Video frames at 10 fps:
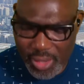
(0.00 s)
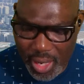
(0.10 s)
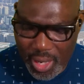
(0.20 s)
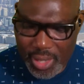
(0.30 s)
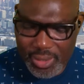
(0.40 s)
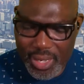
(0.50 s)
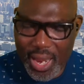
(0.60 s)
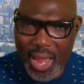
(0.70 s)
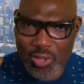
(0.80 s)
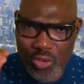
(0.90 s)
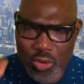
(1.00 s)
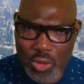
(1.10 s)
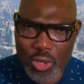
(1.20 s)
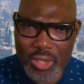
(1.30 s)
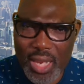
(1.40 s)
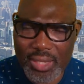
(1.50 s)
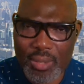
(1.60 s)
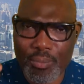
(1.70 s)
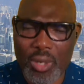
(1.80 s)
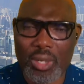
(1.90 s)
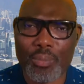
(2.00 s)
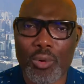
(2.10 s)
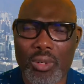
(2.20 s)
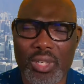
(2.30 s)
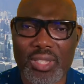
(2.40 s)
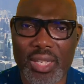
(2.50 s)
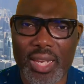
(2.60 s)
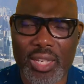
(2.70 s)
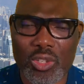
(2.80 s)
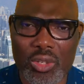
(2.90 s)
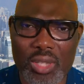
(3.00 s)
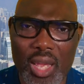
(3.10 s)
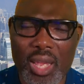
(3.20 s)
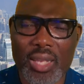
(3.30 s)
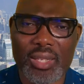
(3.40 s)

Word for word: the astrologers, the multi prognosticators.